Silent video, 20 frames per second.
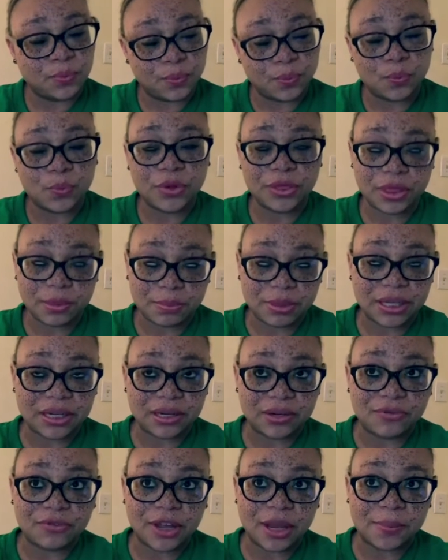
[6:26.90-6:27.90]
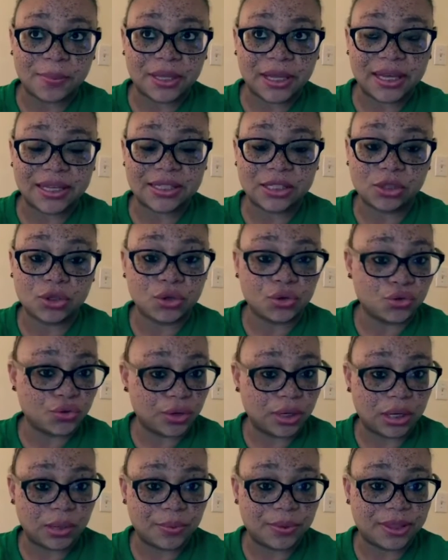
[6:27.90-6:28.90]
with the blended family, it gets a little
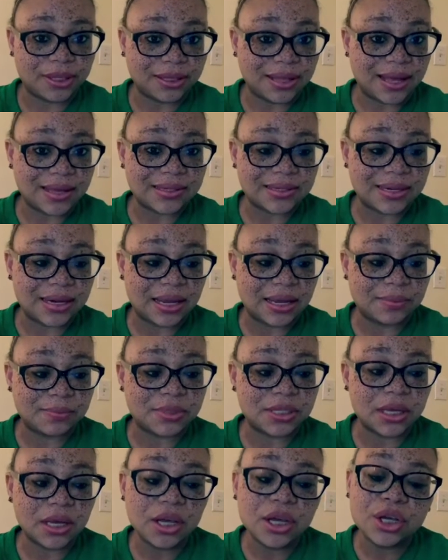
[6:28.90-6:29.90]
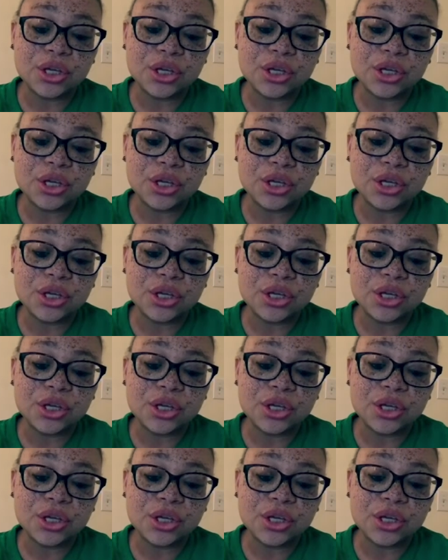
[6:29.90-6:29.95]
tricky with the last names.